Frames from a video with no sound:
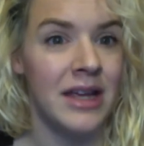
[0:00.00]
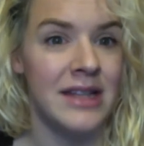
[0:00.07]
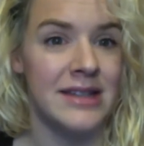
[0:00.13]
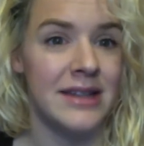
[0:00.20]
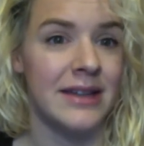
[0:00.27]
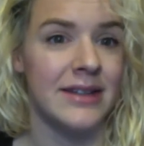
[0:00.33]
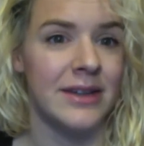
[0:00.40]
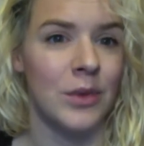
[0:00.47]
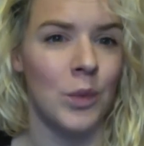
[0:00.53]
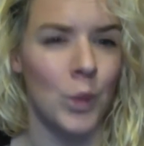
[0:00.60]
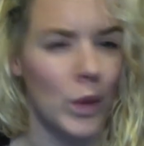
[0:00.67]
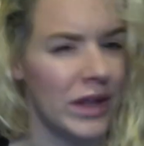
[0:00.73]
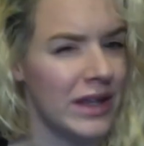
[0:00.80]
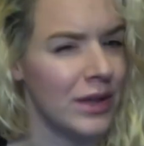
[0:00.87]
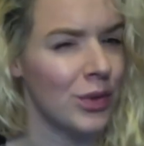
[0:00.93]
It says
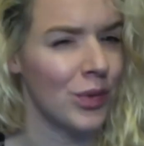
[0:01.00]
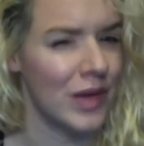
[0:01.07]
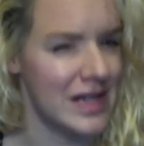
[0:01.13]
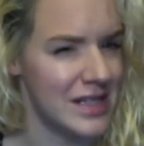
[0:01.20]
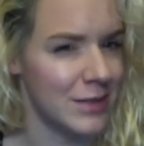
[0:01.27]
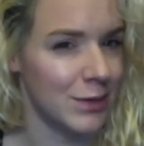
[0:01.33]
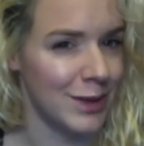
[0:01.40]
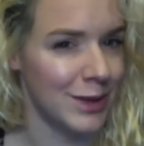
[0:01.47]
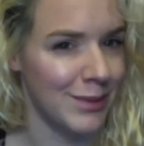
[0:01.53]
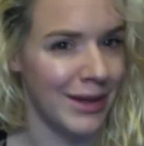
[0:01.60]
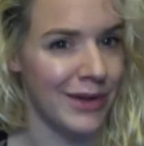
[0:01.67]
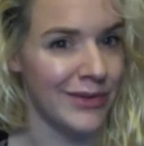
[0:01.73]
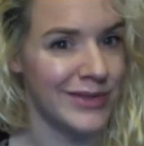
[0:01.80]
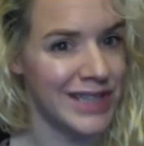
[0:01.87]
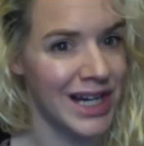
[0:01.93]
within a reasonable
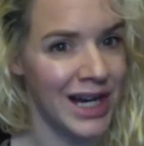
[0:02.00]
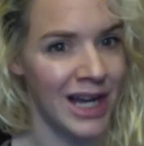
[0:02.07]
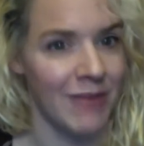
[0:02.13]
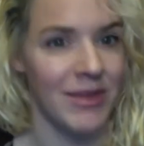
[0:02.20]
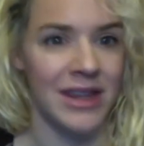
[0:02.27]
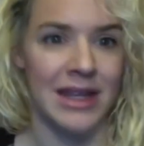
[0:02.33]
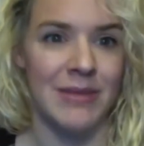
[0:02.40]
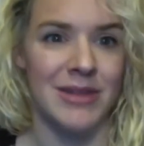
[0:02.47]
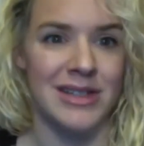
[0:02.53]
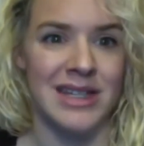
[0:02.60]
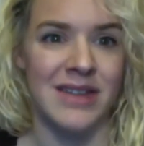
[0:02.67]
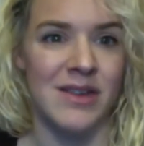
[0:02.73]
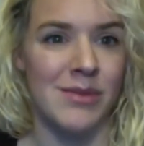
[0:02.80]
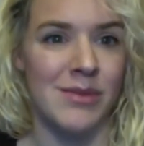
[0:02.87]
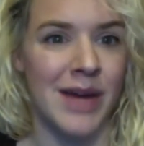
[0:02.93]
amount of time that they must
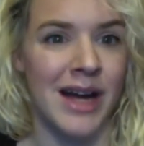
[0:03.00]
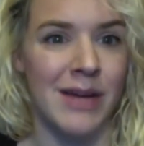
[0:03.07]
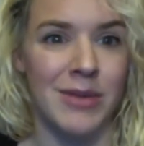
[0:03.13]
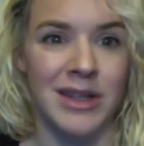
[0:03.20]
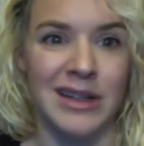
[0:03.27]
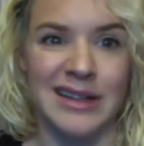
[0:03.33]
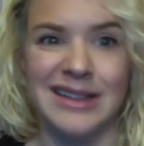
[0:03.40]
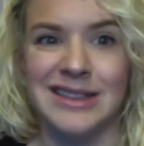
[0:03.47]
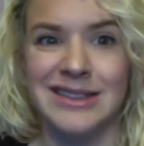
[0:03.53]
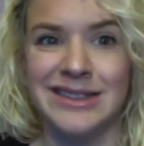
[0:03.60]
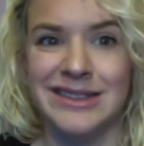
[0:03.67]
give it back, but there